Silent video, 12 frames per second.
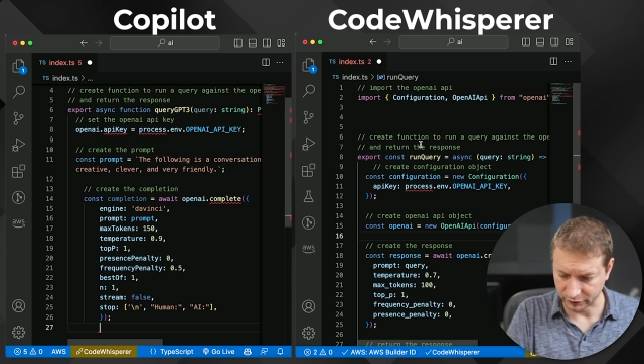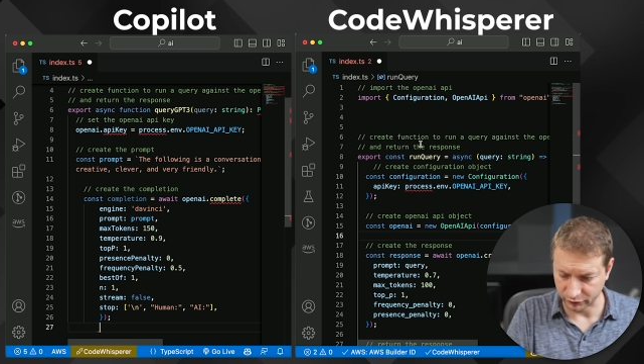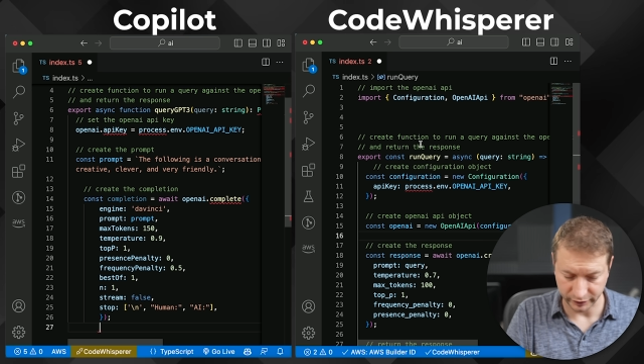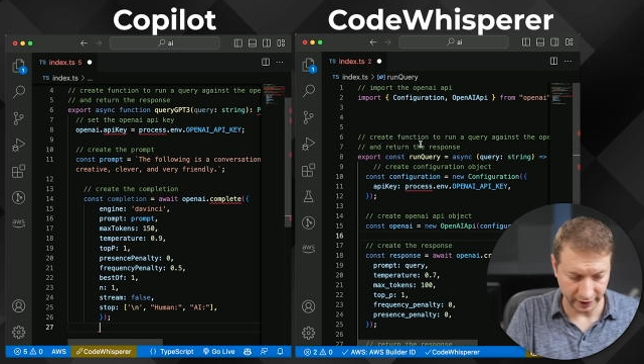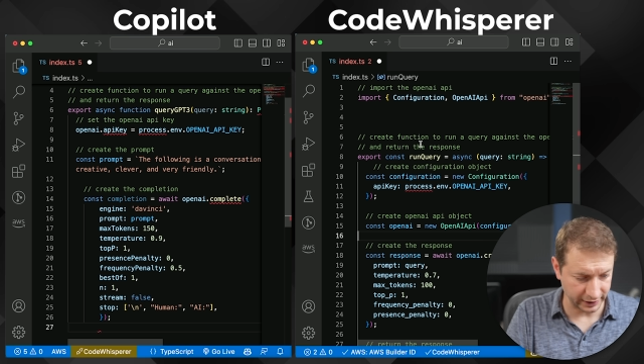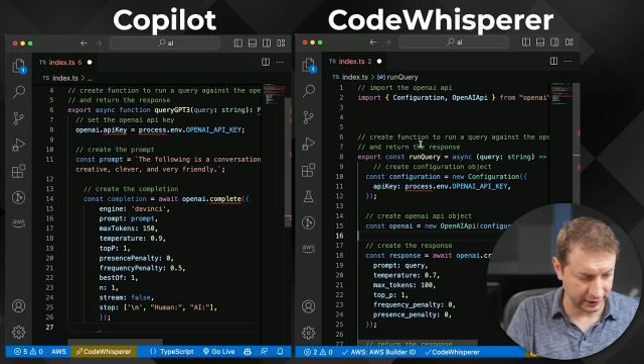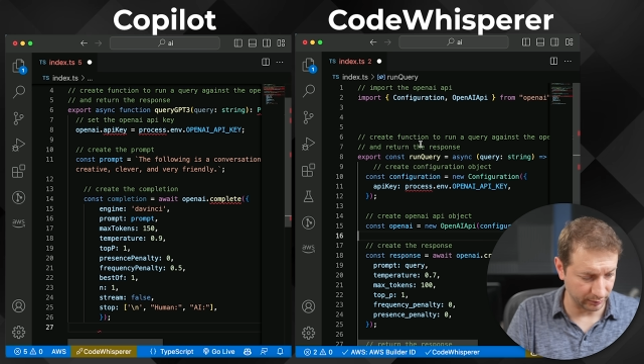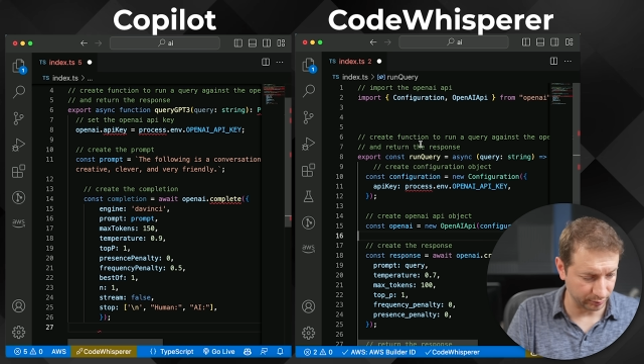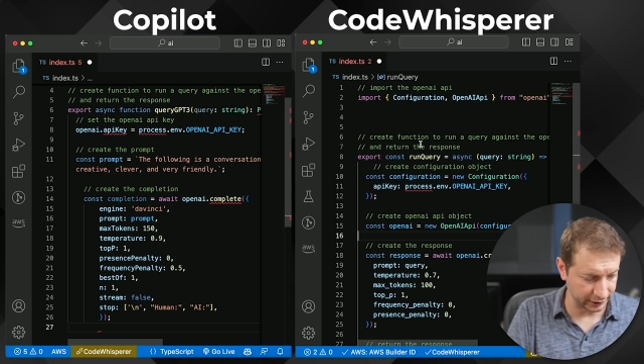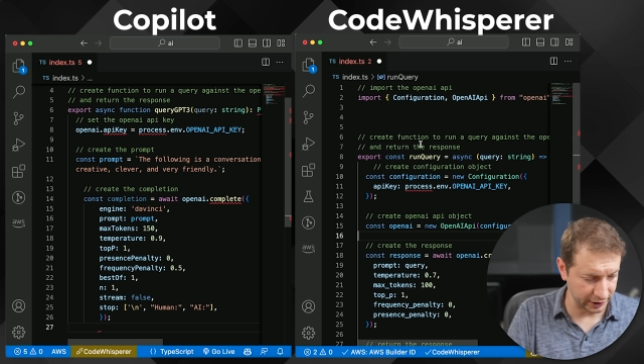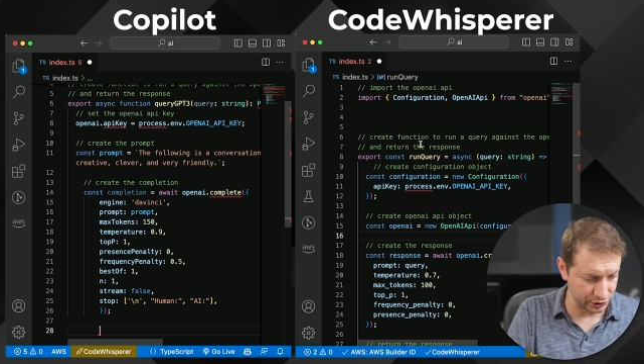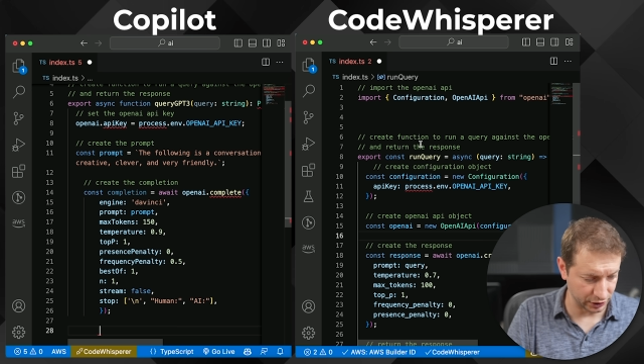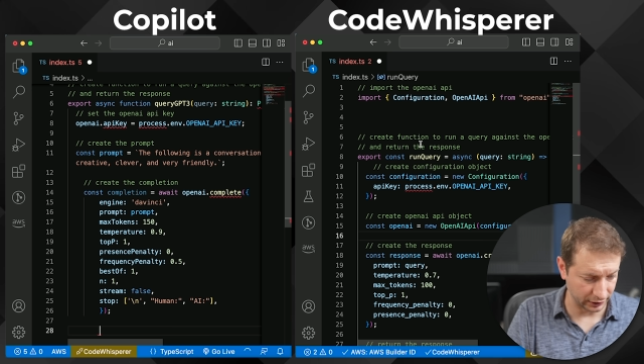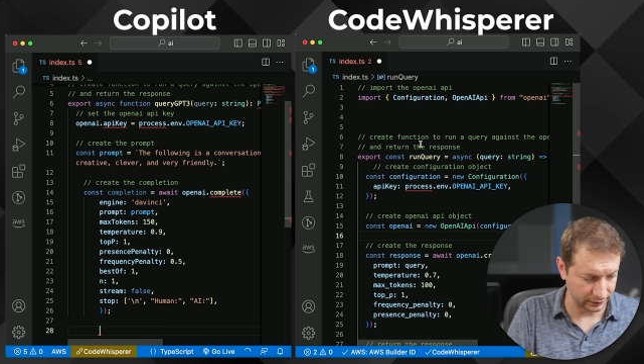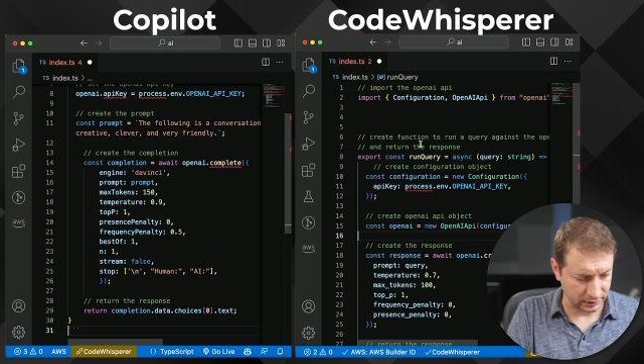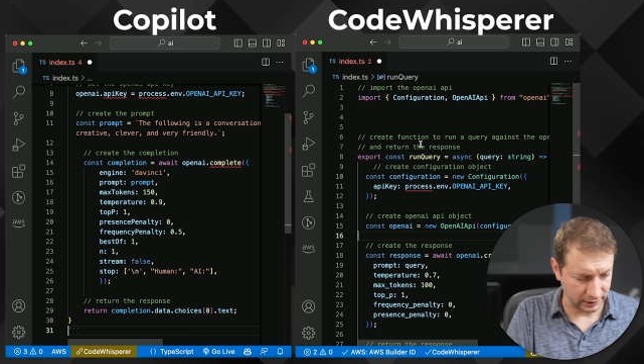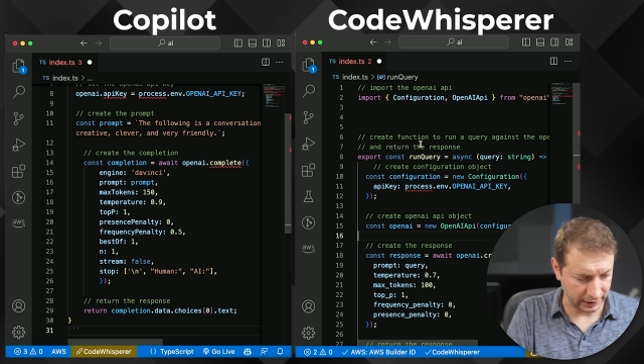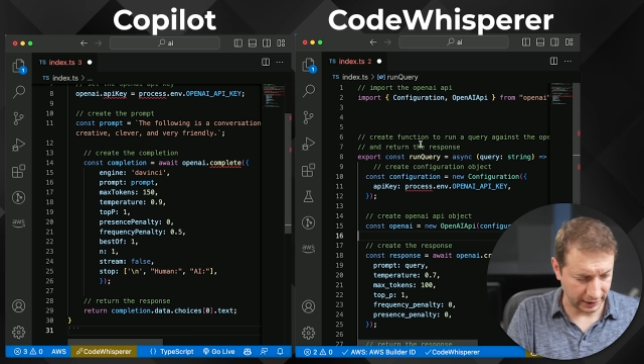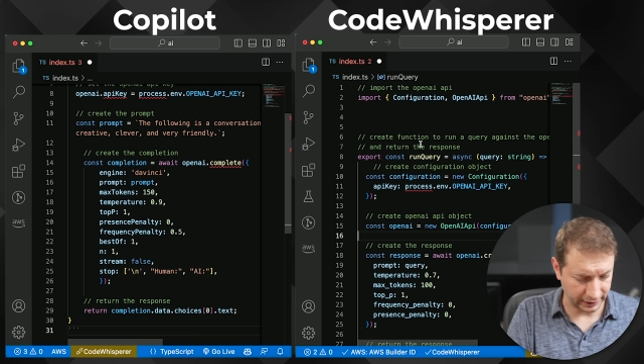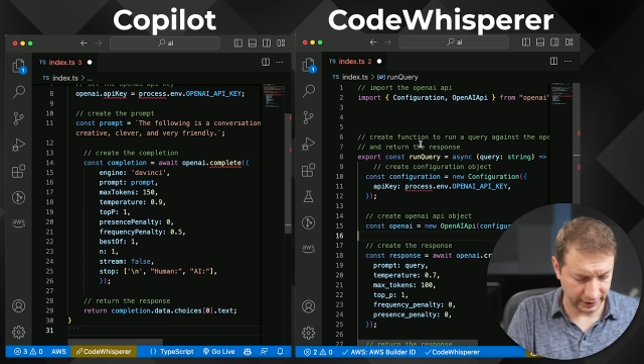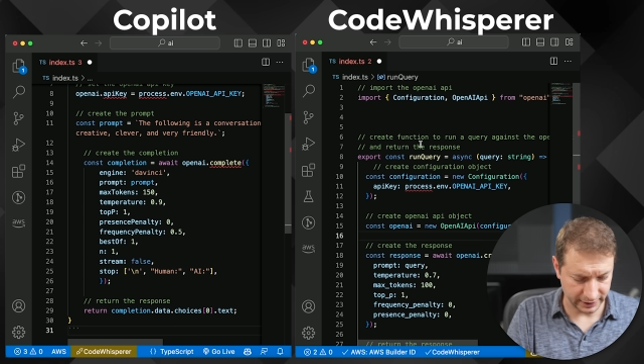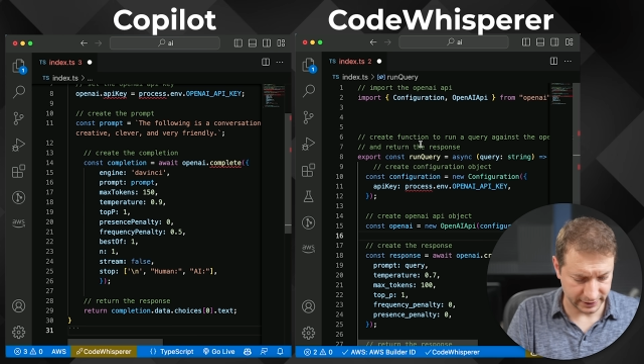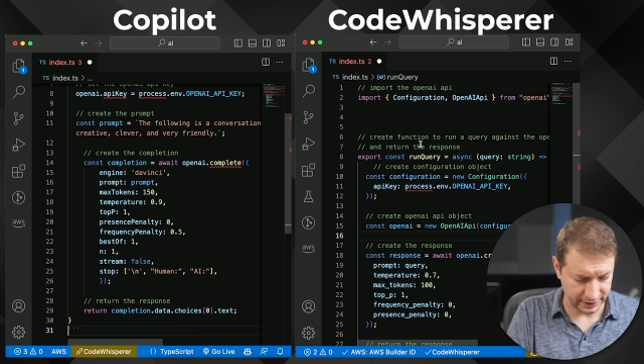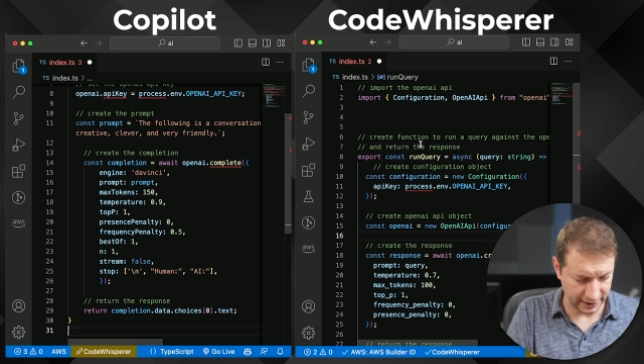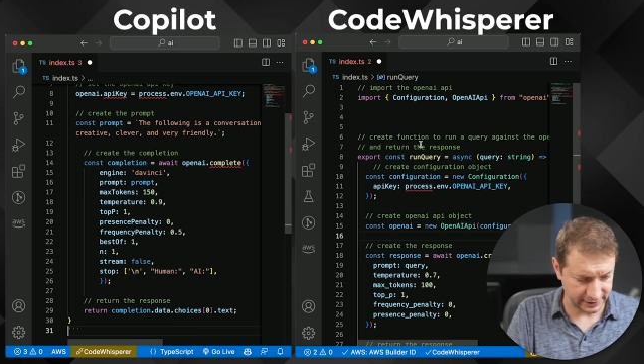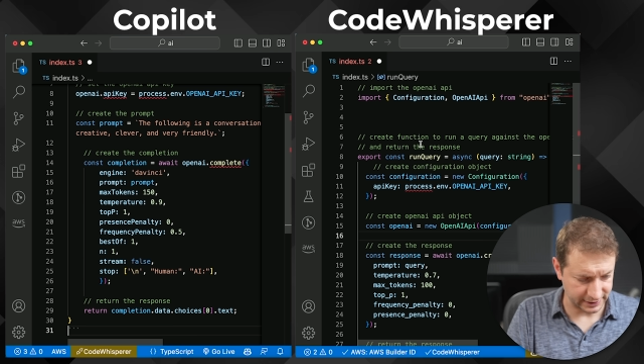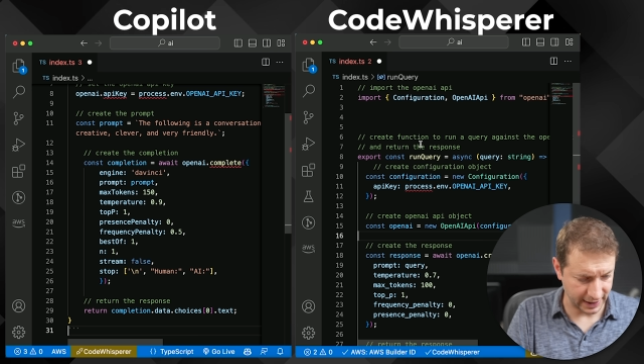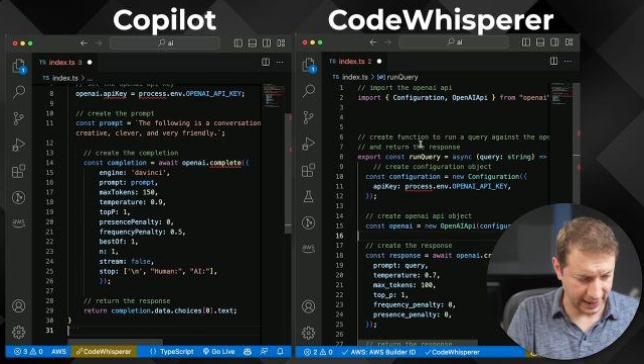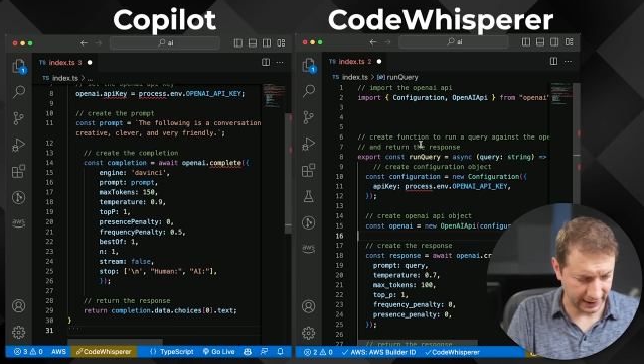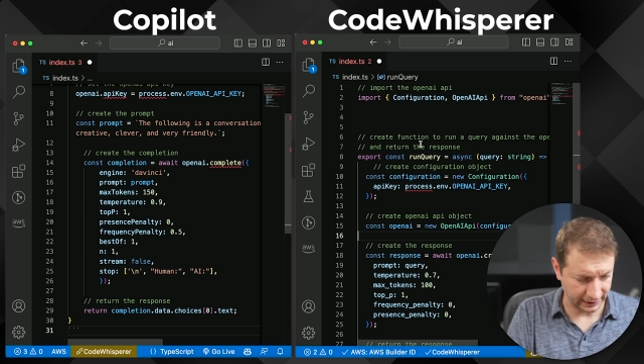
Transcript: create completion. And I guess that's that.